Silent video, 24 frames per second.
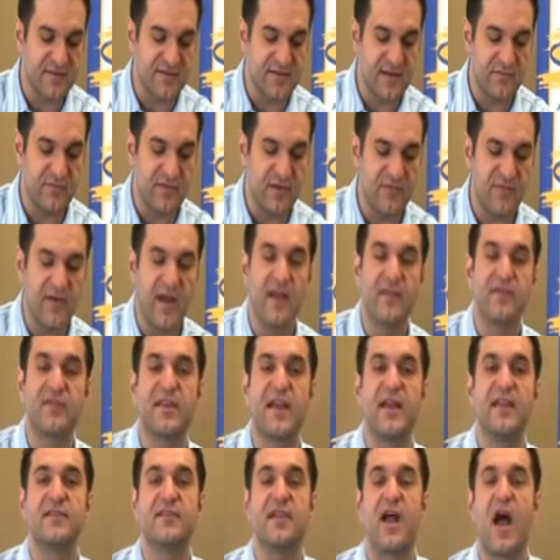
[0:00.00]
at 75
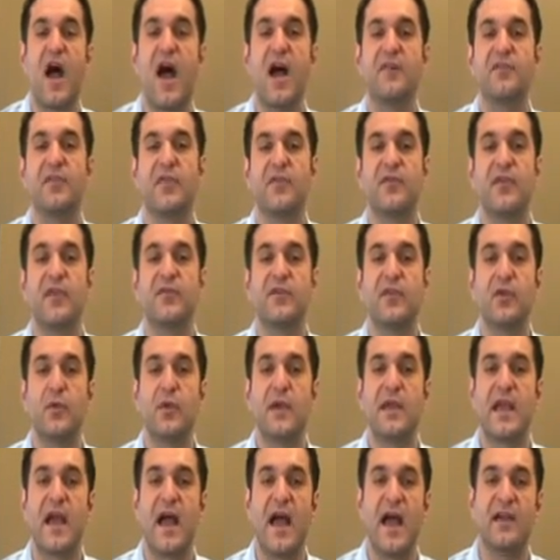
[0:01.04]
cents off their
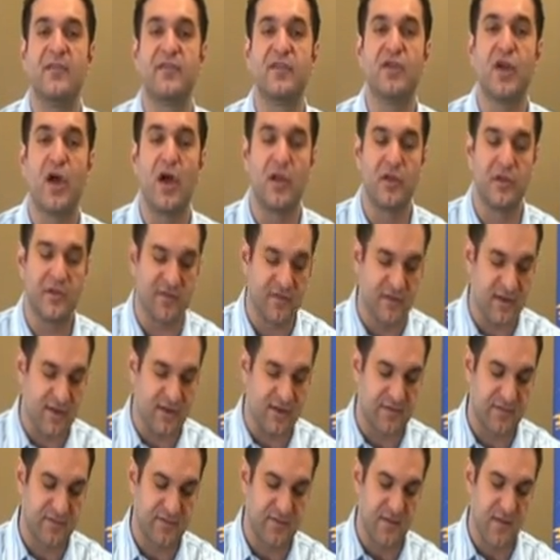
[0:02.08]
52-week high of
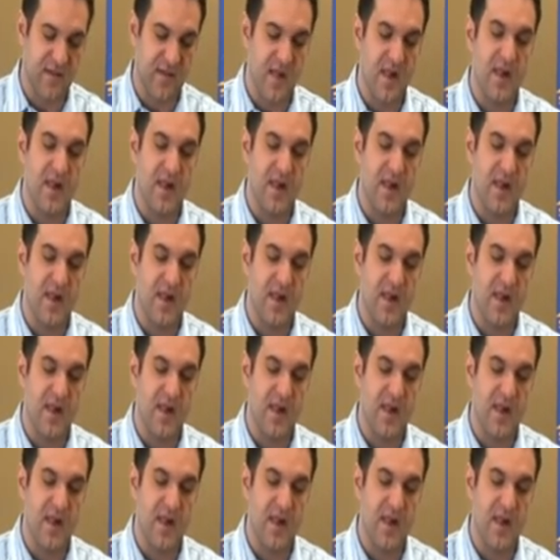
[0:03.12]
$1.06.